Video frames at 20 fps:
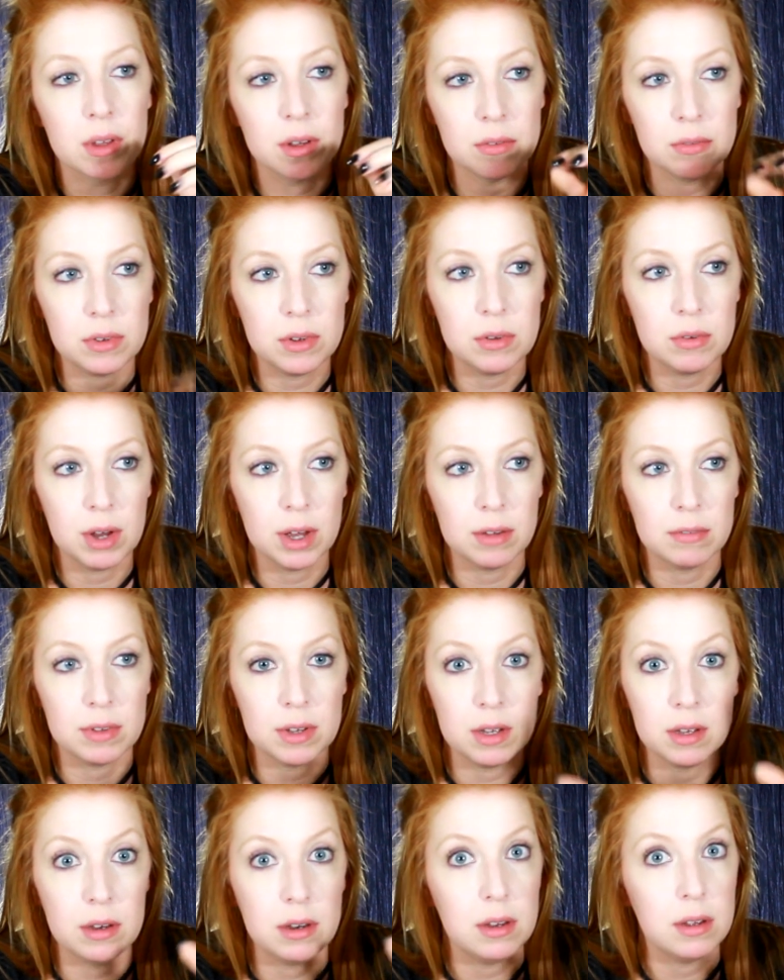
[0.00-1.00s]
If you have
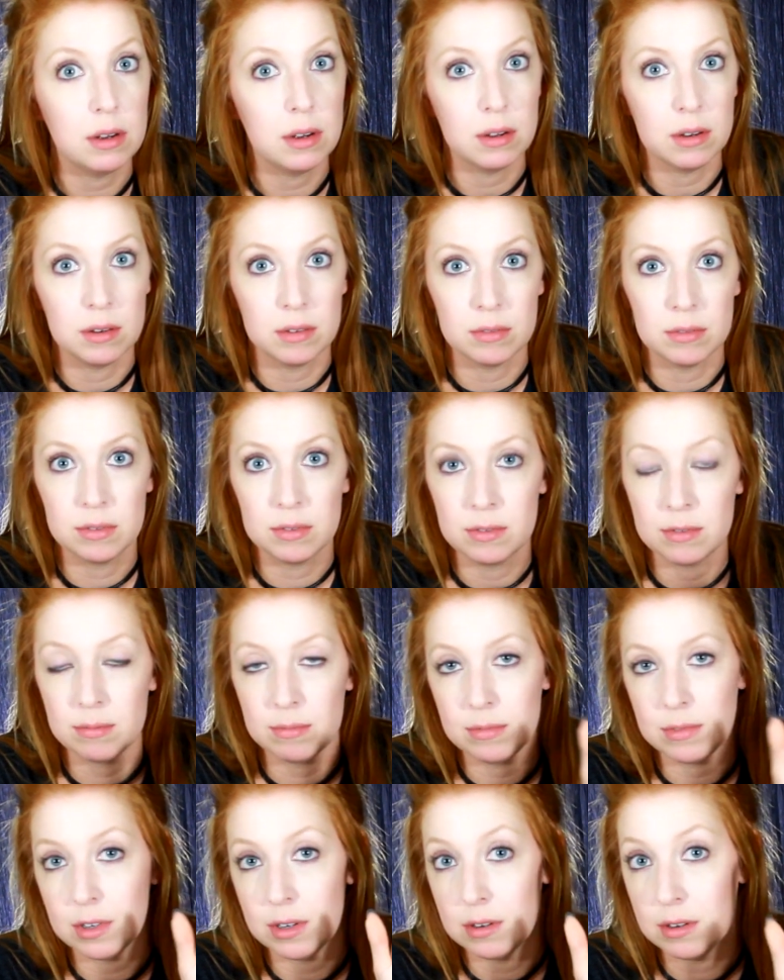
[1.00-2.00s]
any kind of
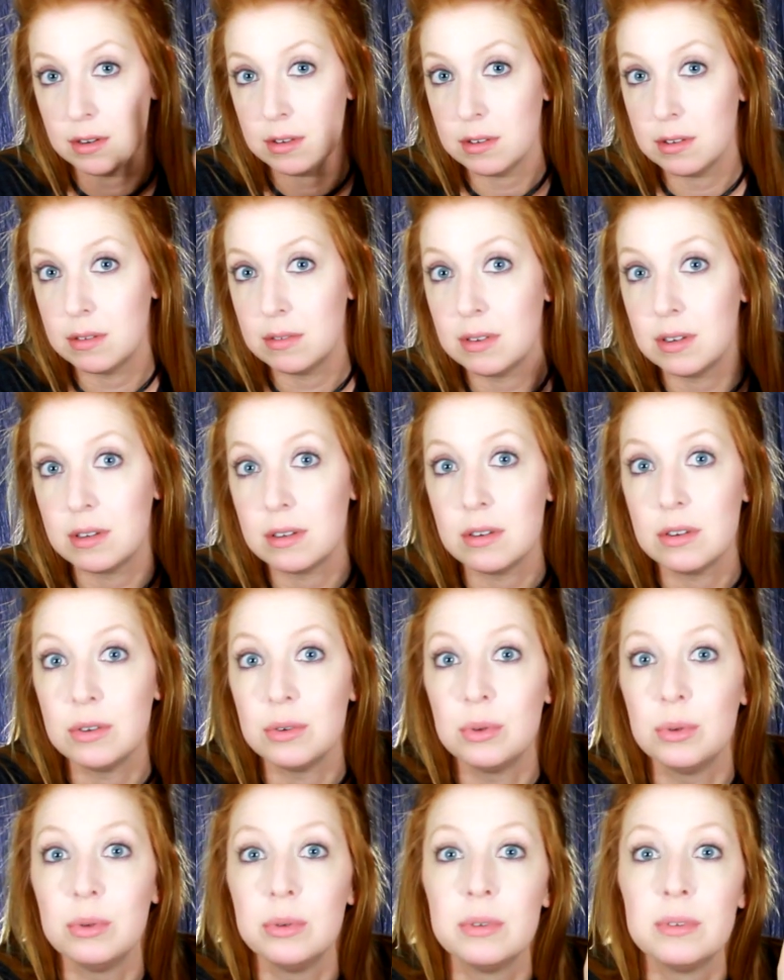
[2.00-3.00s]
digestive
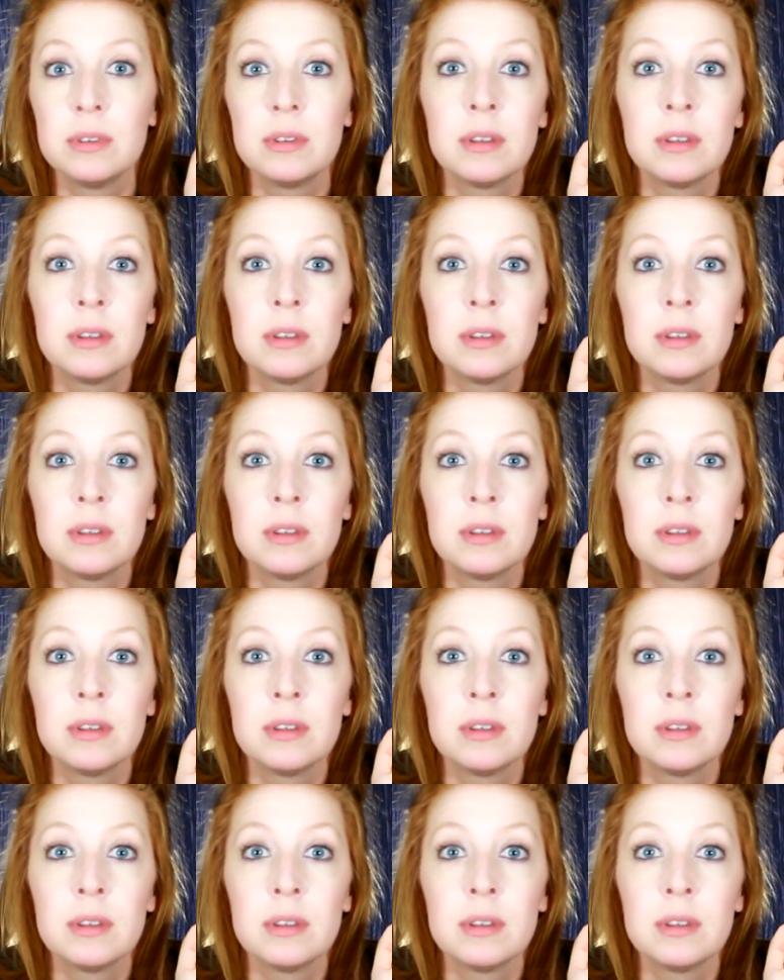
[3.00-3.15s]
issues,